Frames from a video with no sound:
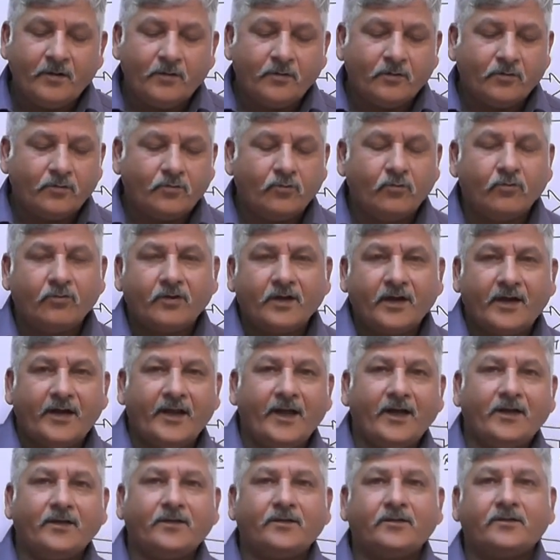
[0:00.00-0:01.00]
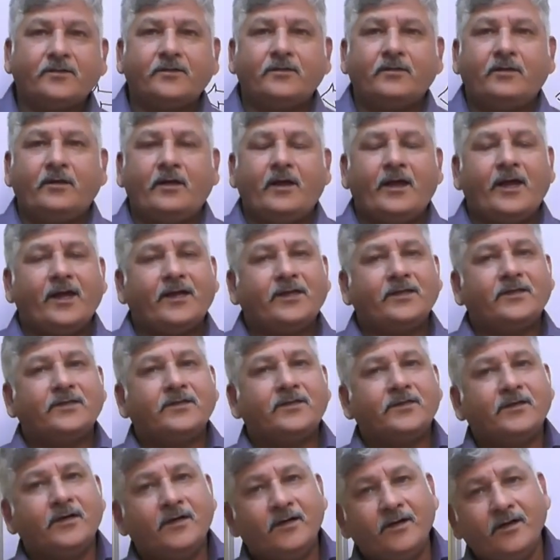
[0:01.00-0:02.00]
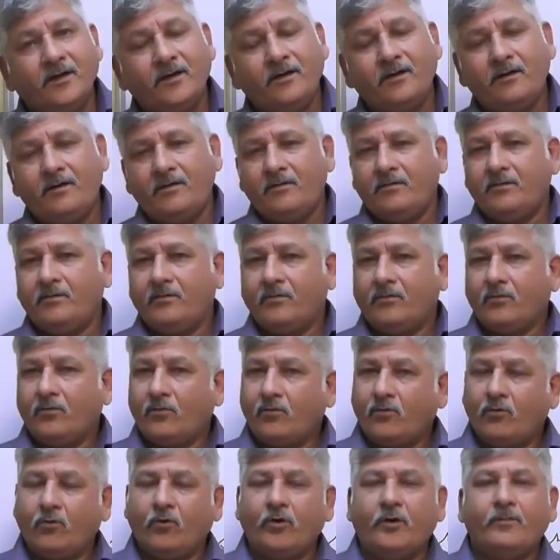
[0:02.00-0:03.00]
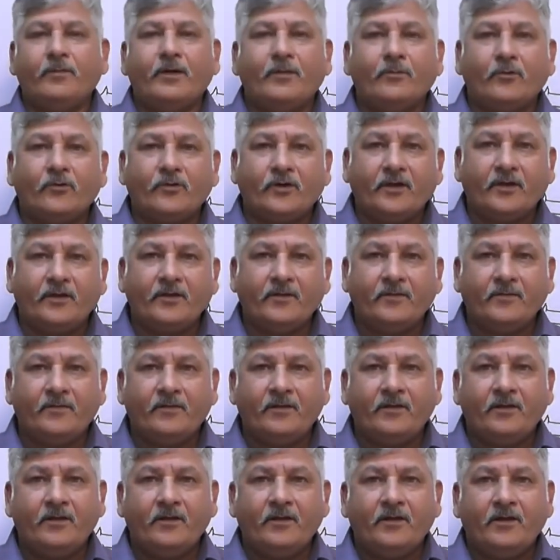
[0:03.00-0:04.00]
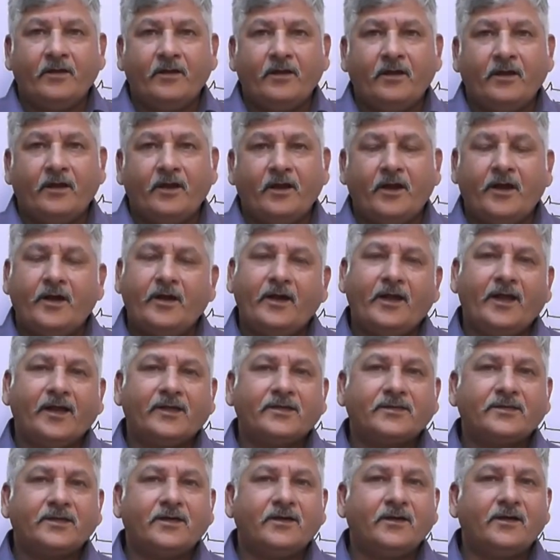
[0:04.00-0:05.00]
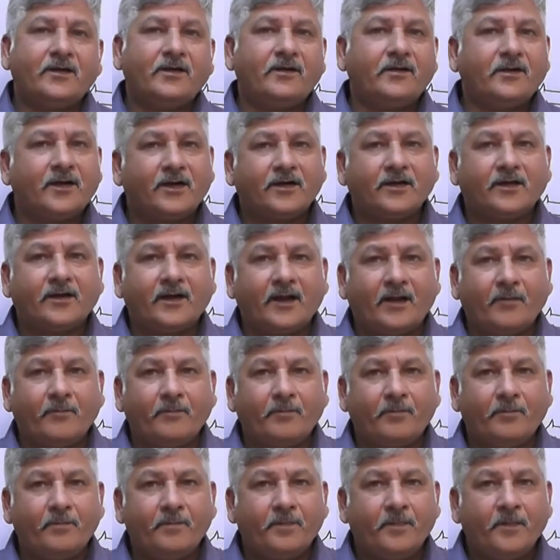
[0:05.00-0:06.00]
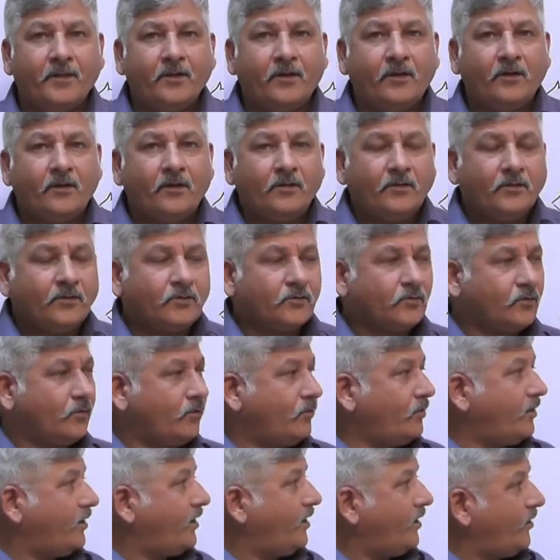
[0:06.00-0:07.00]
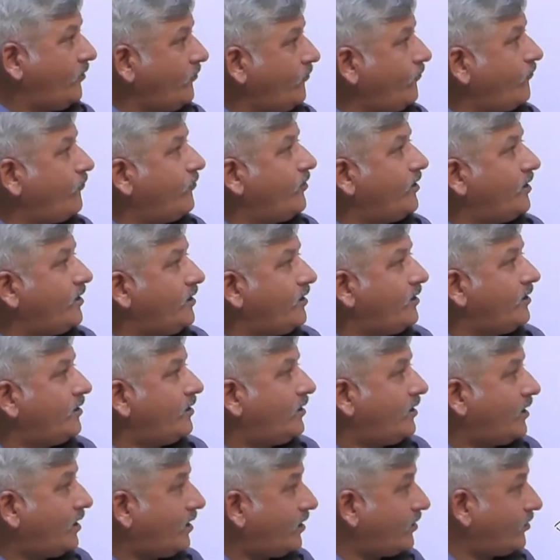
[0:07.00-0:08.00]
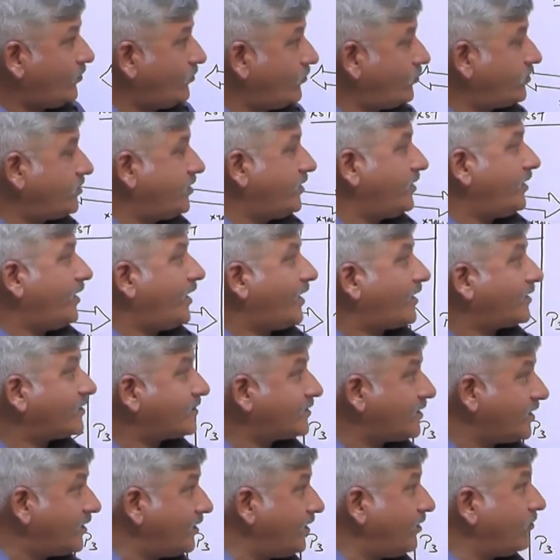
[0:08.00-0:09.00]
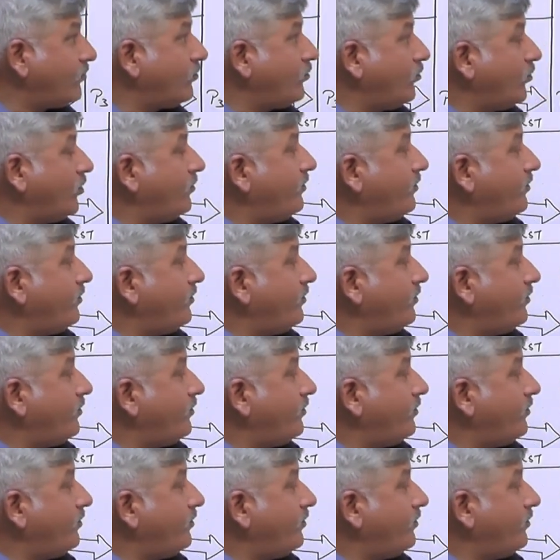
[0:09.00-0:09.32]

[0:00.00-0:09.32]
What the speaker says: to connect external code memory. and external data RAM. So if we are using external code